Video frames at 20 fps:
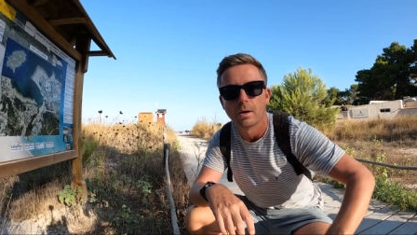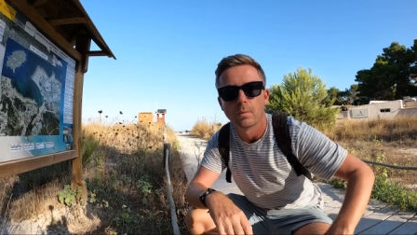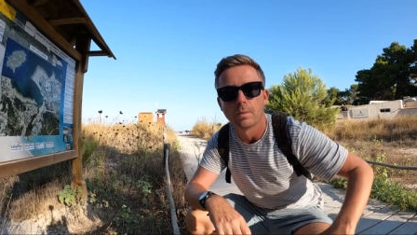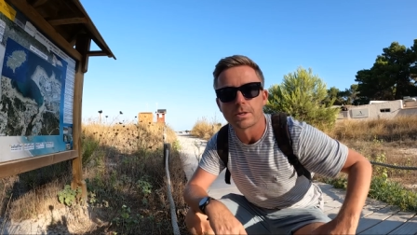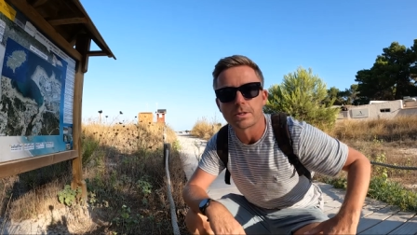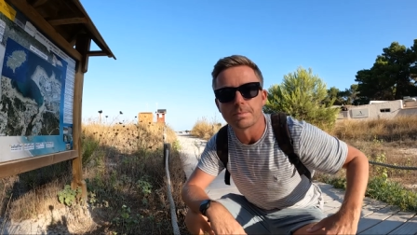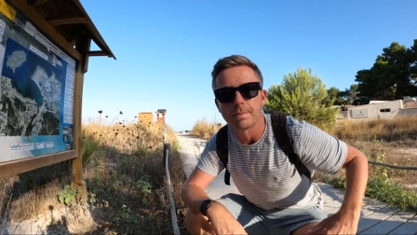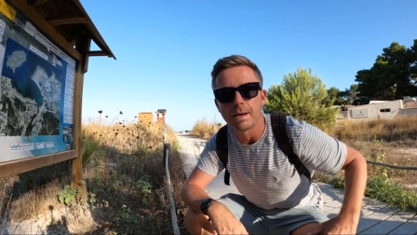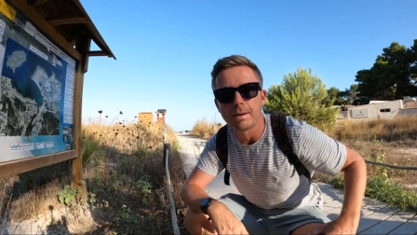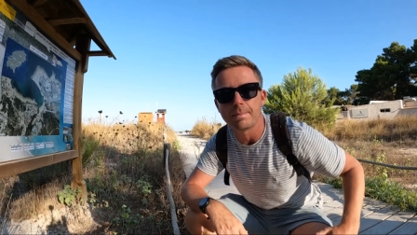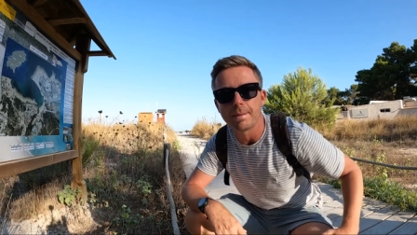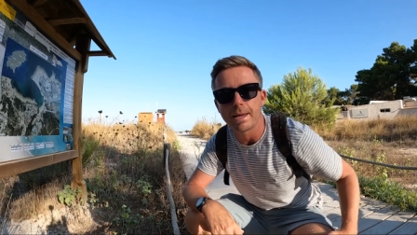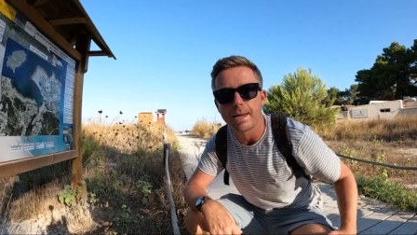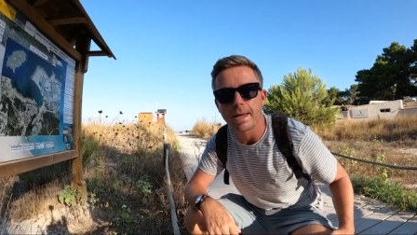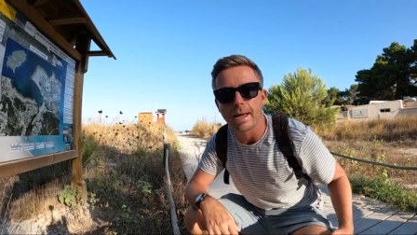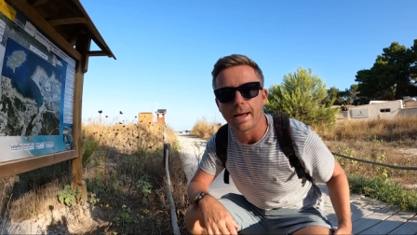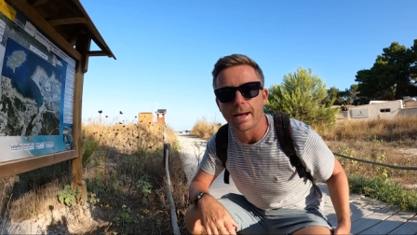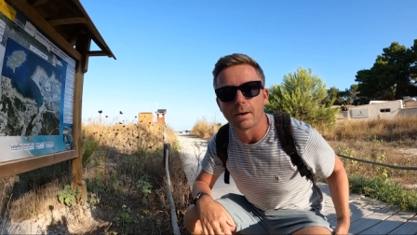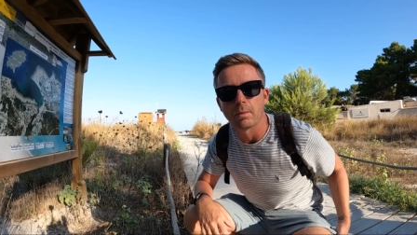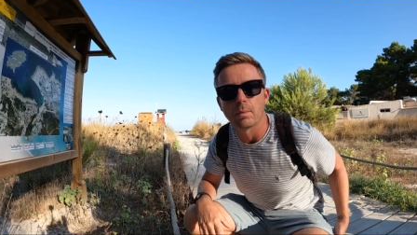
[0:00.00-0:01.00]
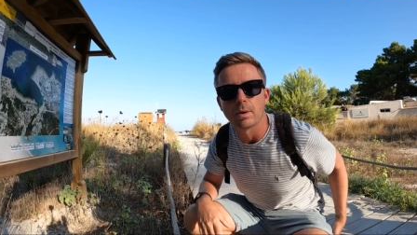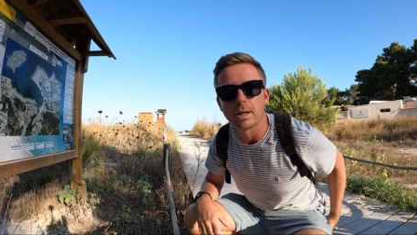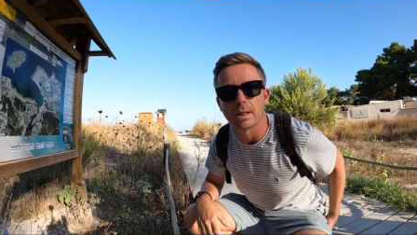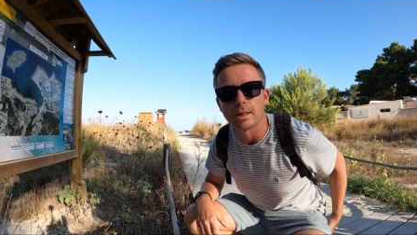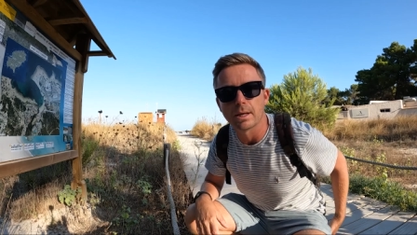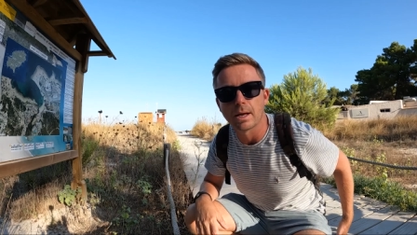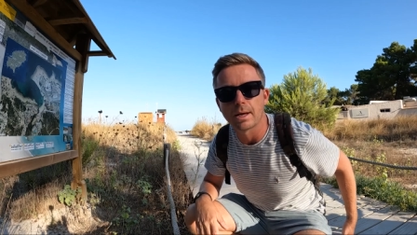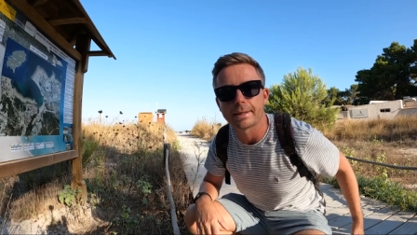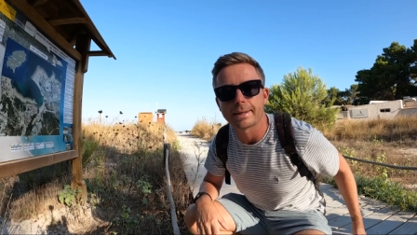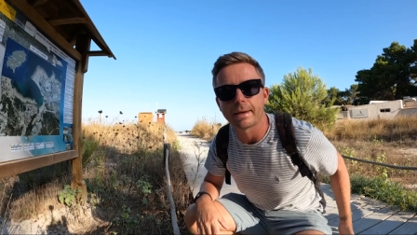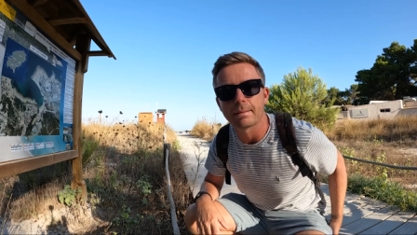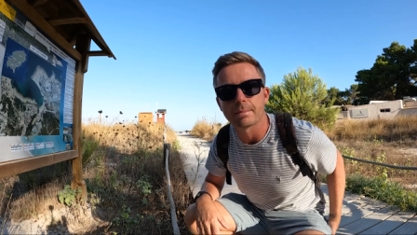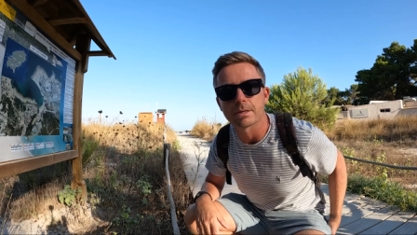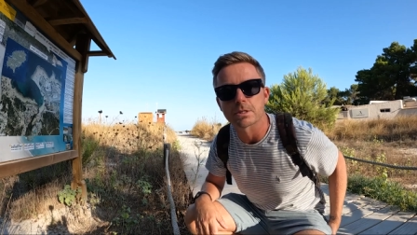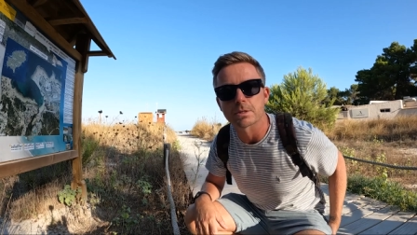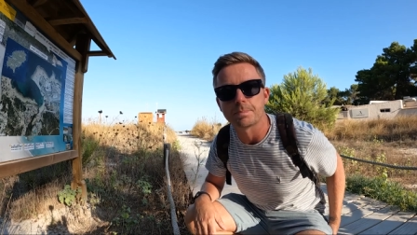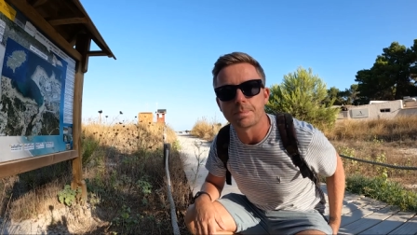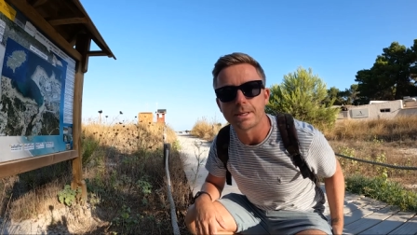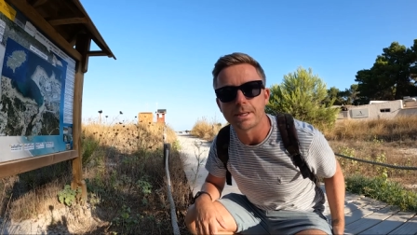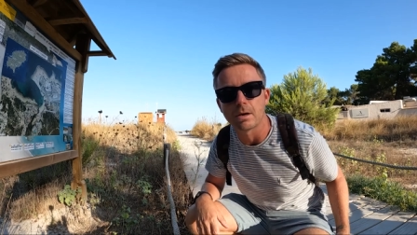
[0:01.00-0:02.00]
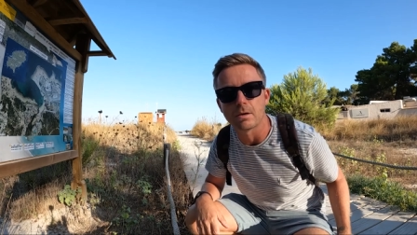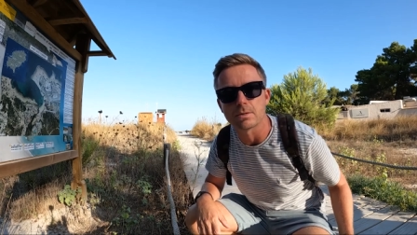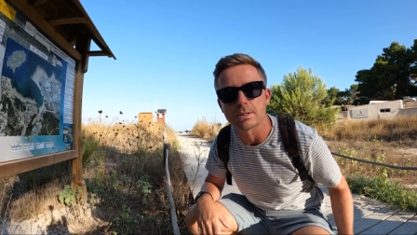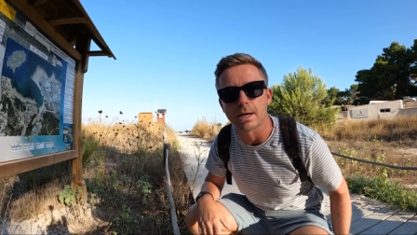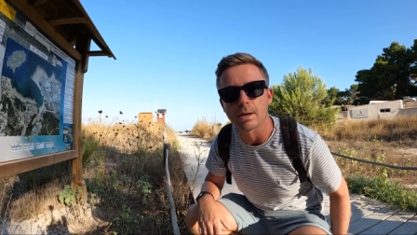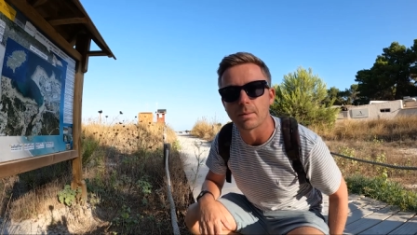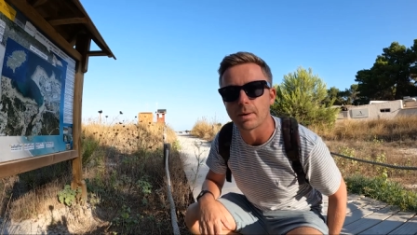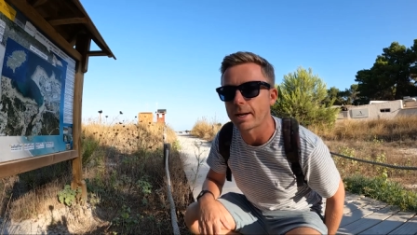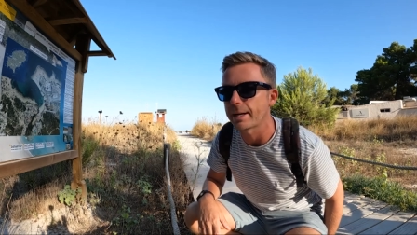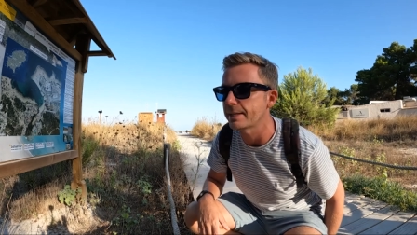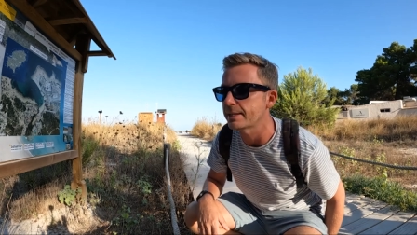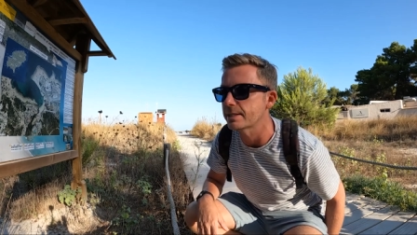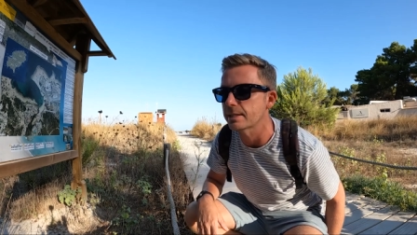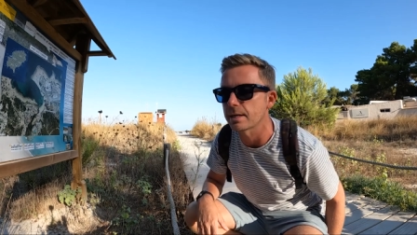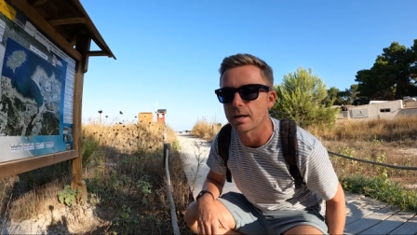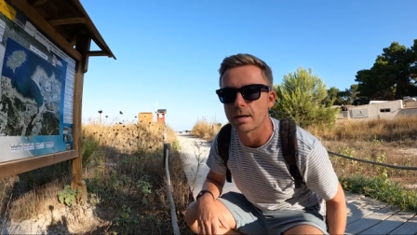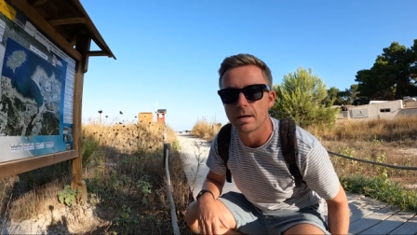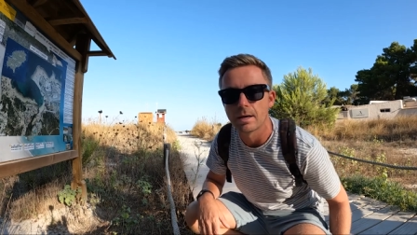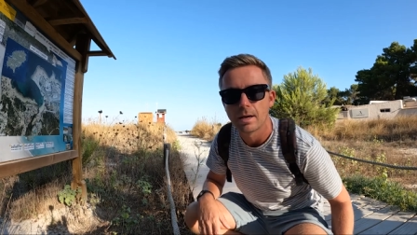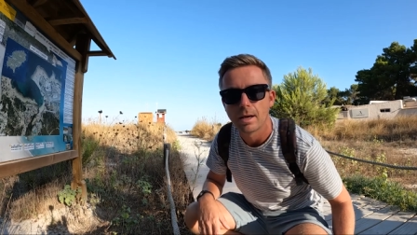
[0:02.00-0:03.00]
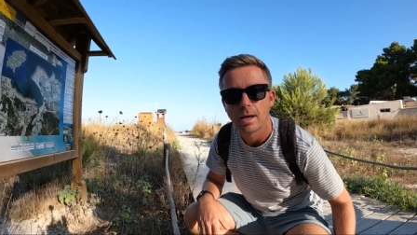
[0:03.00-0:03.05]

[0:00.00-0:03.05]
which maybe I will get my Speedos out later